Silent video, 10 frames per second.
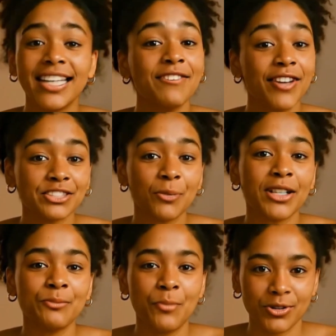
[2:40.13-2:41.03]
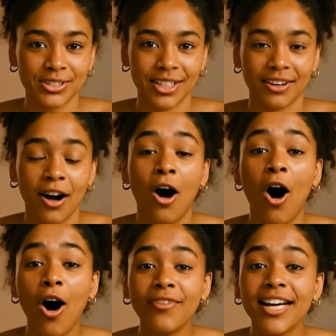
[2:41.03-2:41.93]
even express emotion,
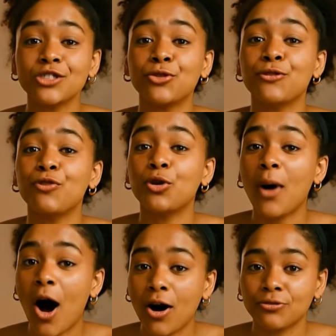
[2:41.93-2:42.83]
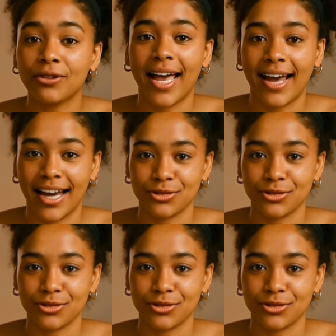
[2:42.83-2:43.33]
all thanks to a few powerful AI